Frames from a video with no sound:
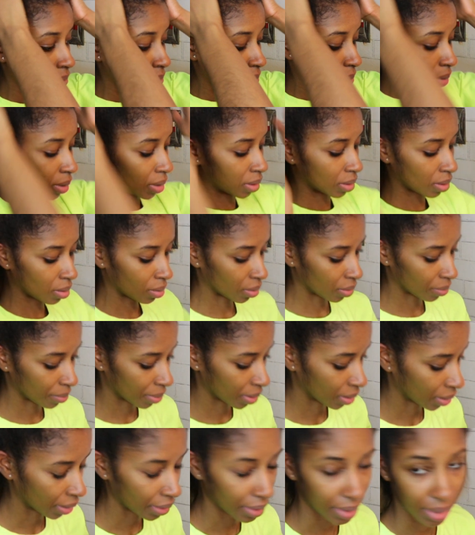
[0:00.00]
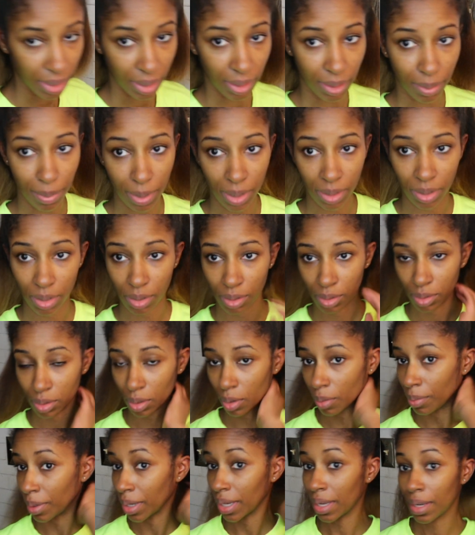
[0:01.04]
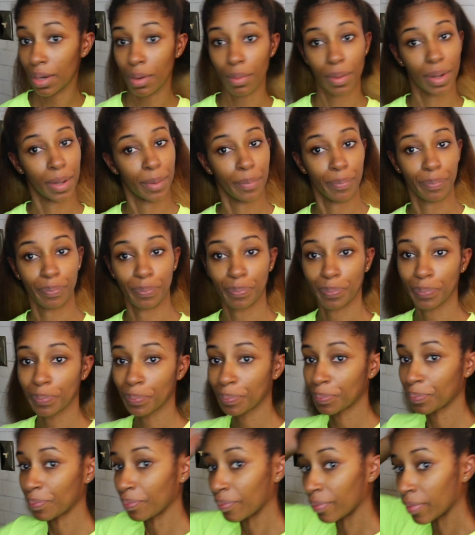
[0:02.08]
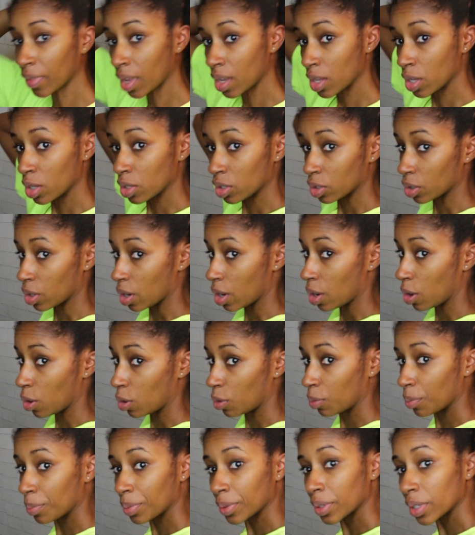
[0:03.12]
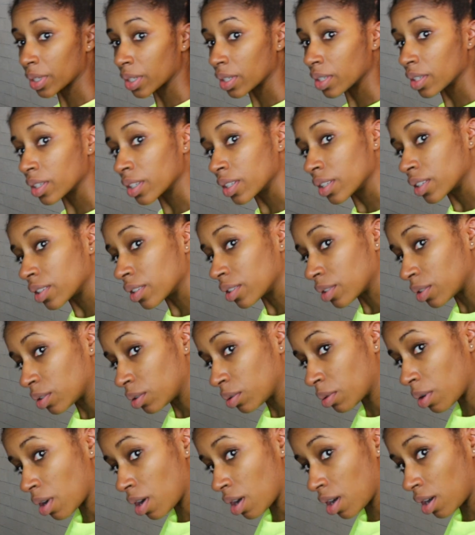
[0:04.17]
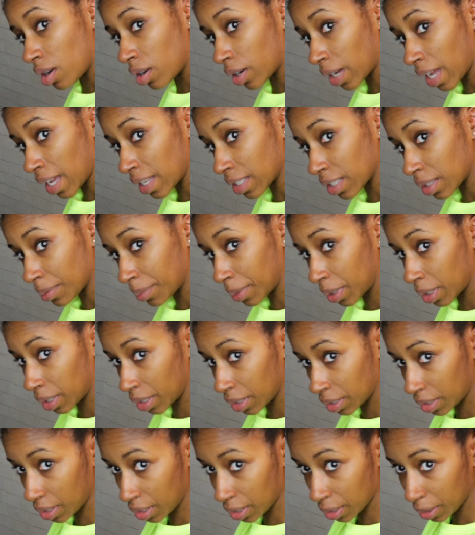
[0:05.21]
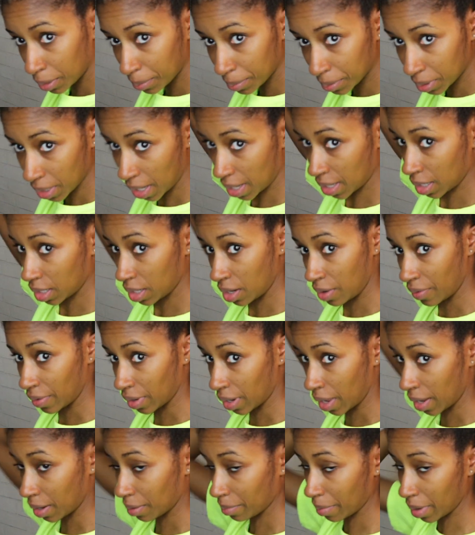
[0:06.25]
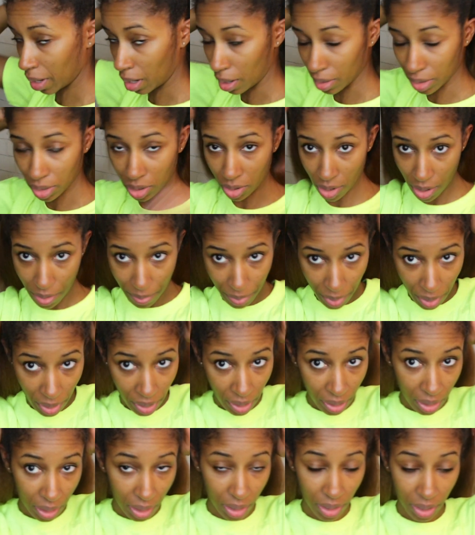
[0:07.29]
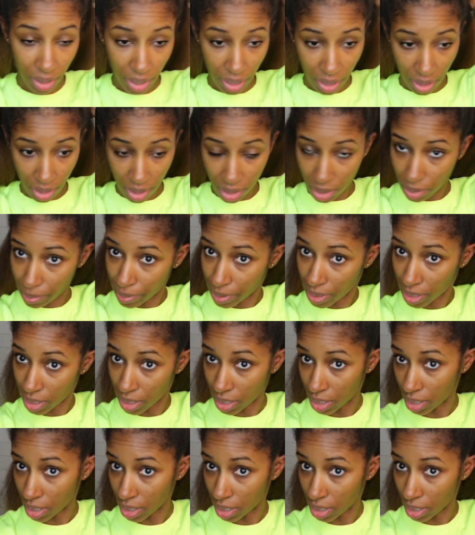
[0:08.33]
But it's only been like 6 months or so. But anyway, so I hope you all got some good tips. I didn't even like make a straight part look. It is what it